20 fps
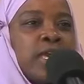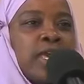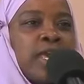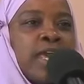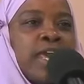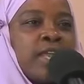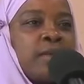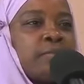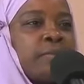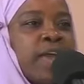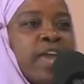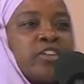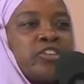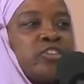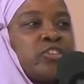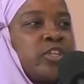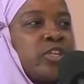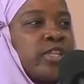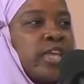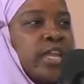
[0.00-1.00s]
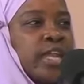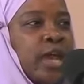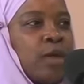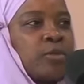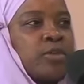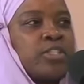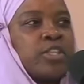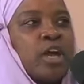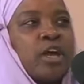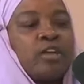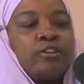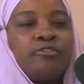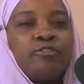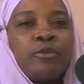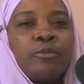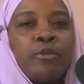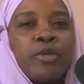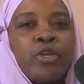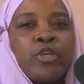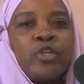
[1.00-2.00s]
in a masjid that I was
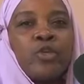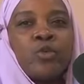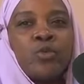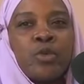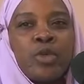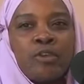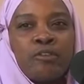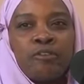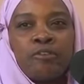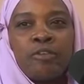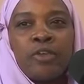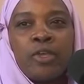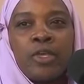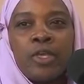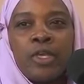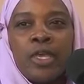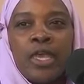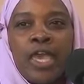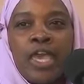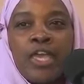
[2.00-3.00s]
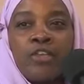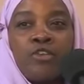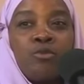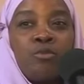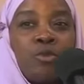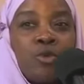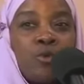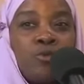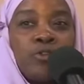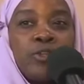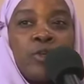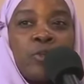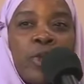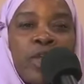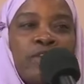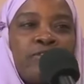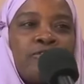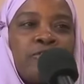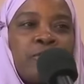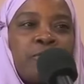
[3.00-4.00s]
unfamiliar with, and you moved
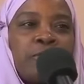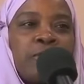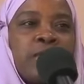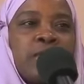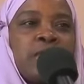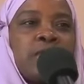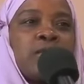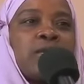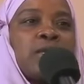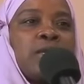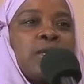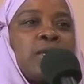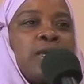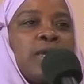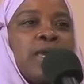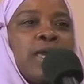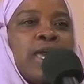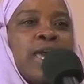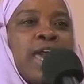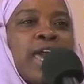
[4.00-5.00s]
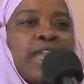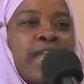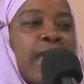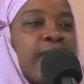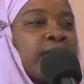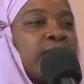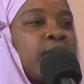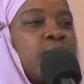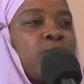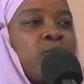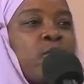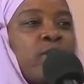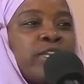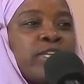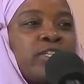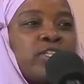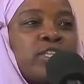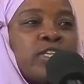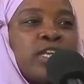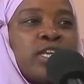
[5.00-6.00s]
away from me. And I kept
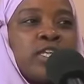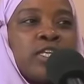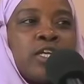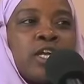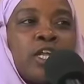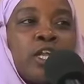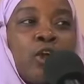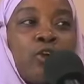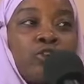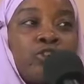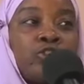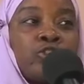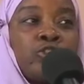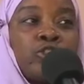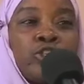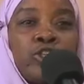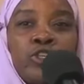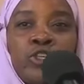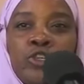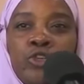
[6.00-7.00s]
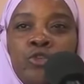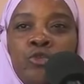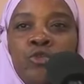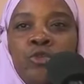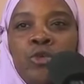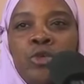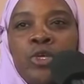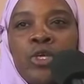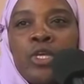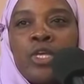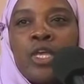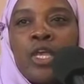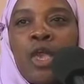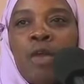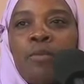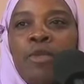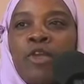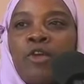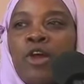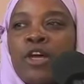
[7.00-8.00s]
wanting to get closer to you
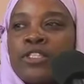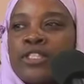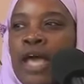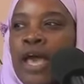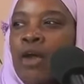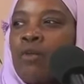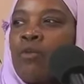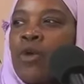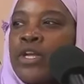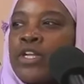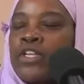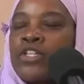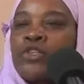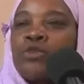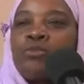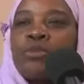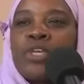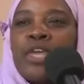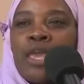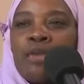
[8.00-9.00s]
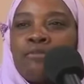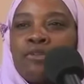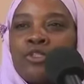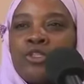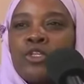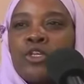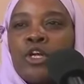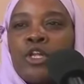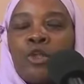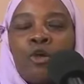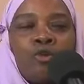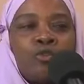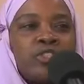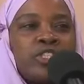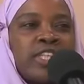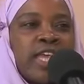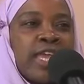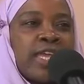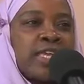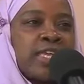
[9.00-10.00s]
because I wanted to be able to
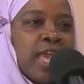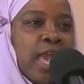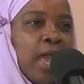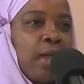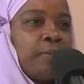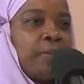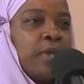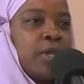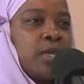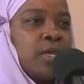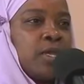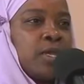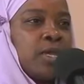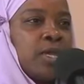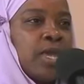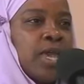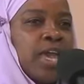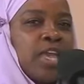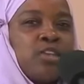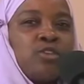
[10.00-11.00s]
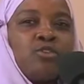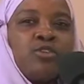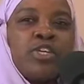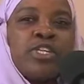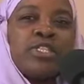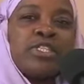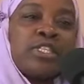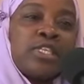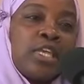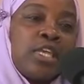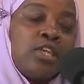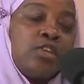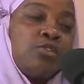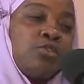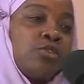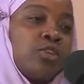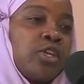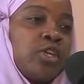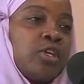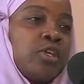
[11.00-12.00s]
close that gap, and you
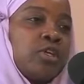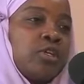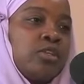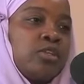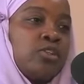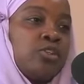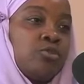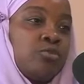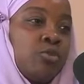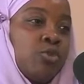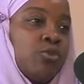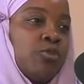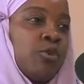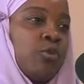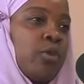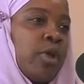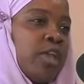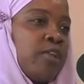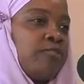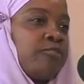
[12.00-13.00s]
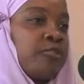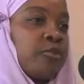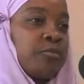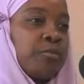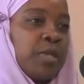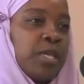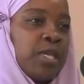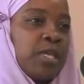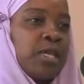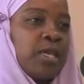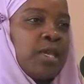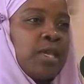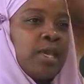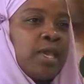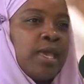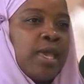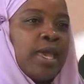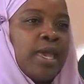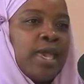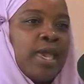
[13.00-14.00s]
continued to move away from me,
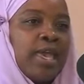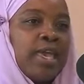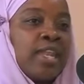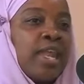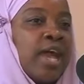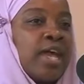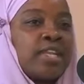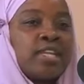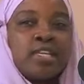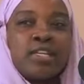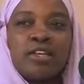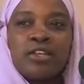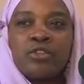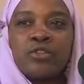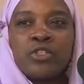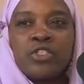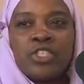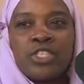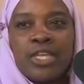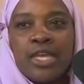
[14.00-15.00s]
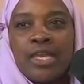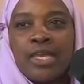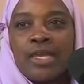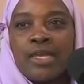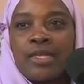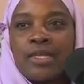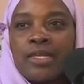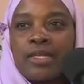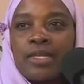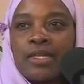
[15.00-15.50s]
and I didn't understand.